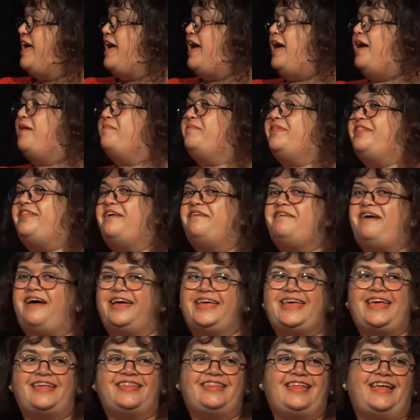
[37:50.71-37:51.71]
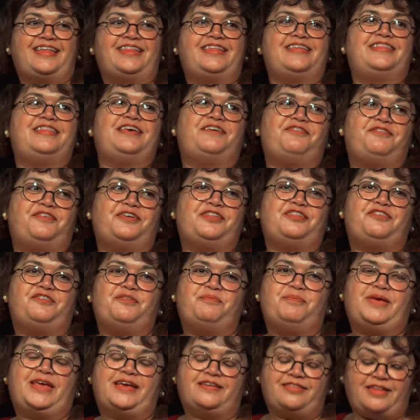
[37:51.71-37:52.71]
Um, so I guess that's a difference for
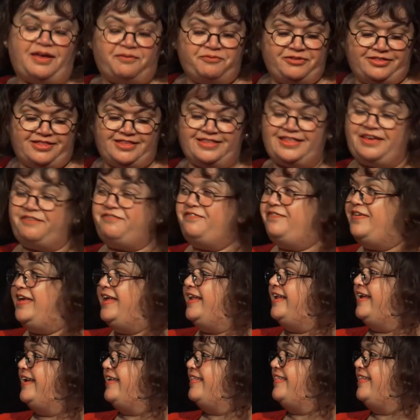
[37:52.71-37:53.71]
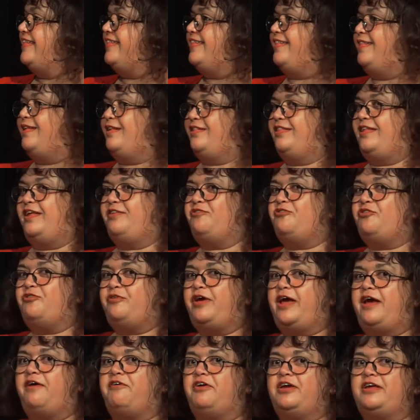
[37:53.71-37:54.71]
me because I wanted to have Felix as this central
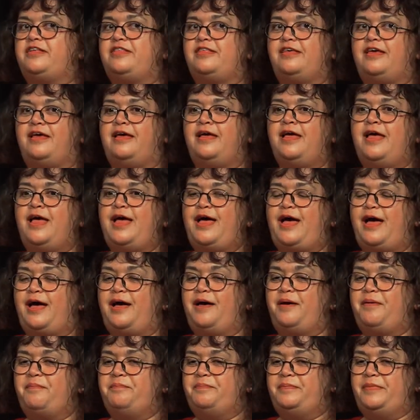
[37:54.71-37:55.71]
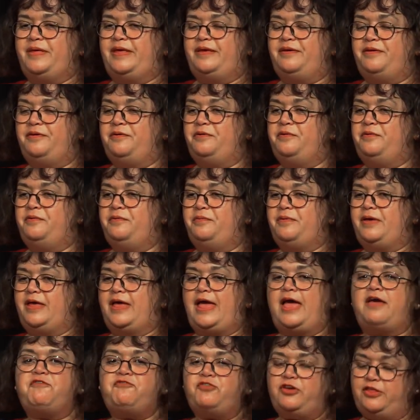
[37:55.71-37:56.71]
character um, who
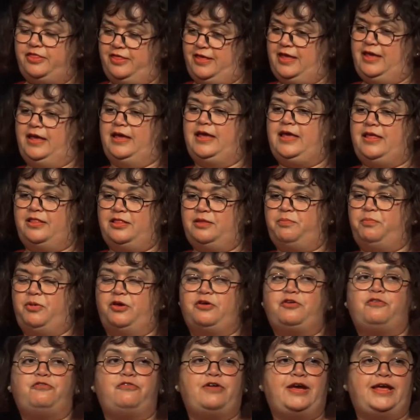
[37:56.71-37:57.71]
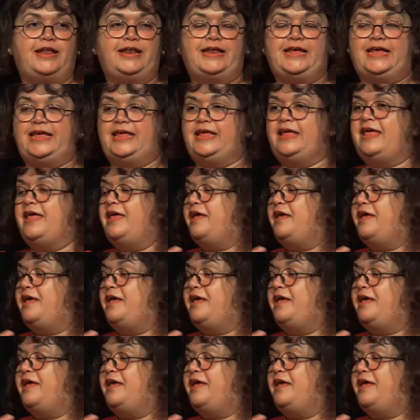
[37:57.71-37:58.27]
everything in the book really